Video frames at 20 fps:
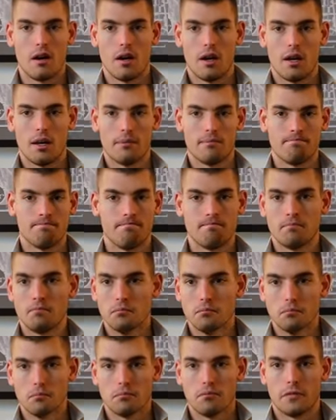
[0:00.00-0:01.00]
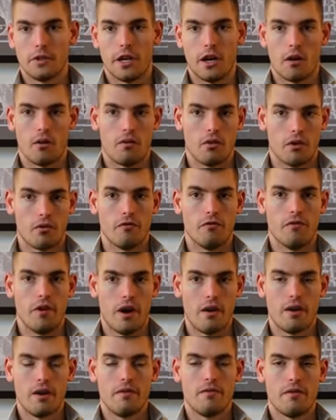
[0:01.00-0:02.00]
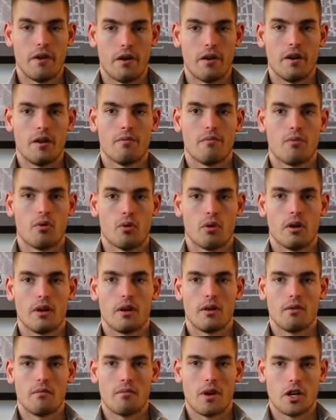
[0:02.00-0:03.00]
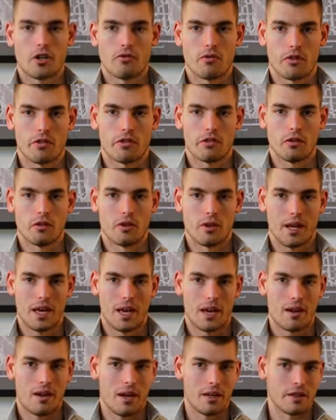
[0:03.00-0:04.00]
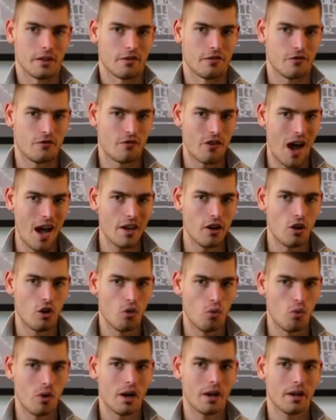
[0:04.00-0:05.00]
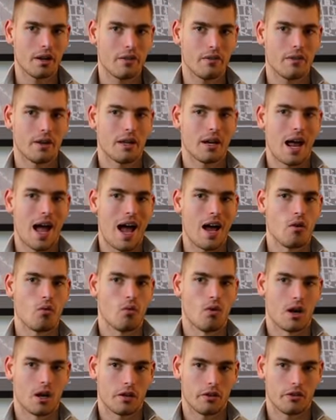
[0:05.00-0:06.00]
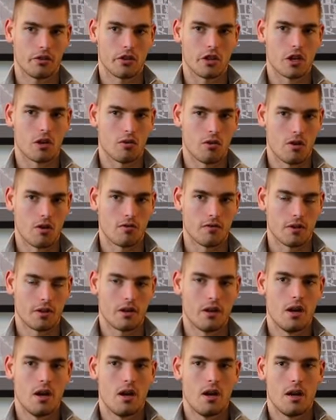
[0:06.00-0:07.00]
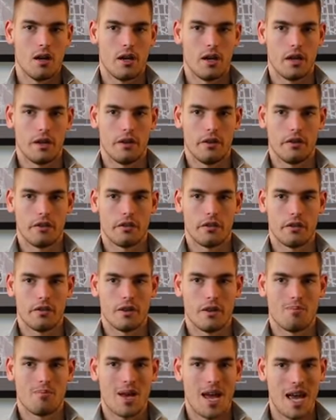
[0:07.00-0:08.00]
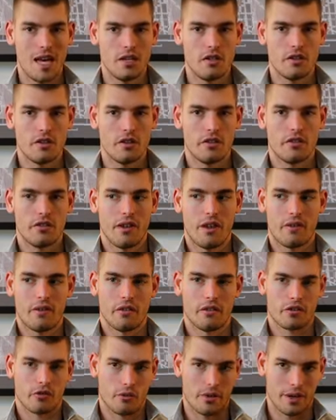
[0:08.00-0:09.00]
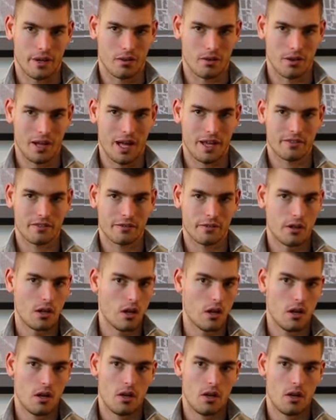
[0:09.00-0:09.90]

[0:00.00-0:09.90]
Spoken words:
They're very, very important metrics to look at. And the final one that I want to go over is the pages and the screen class.